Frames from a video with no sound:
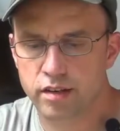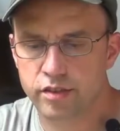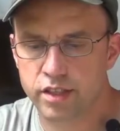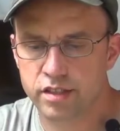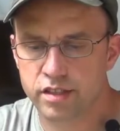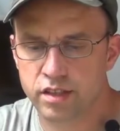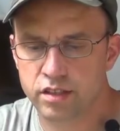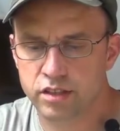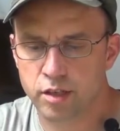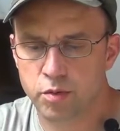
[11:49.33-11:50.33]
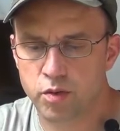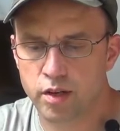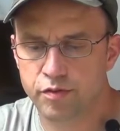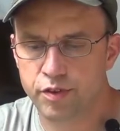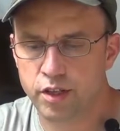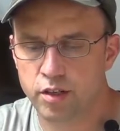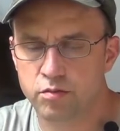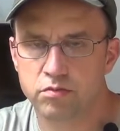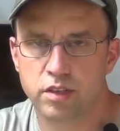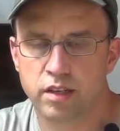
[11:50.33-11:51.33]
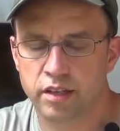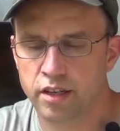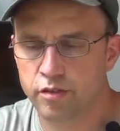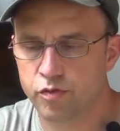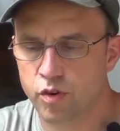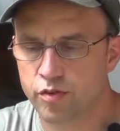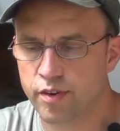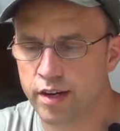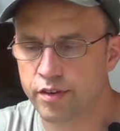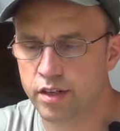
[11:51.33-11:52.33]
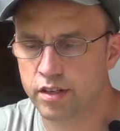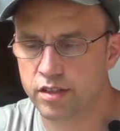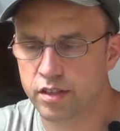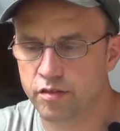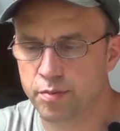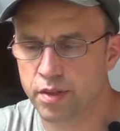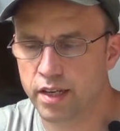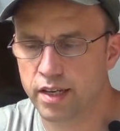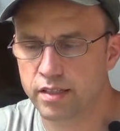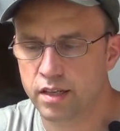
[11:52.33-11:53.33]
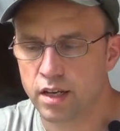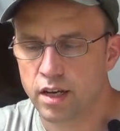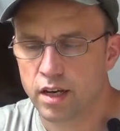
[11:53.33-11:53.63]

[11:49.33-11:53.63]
covered in single or double-walled film, another 4 or 5 years to replace.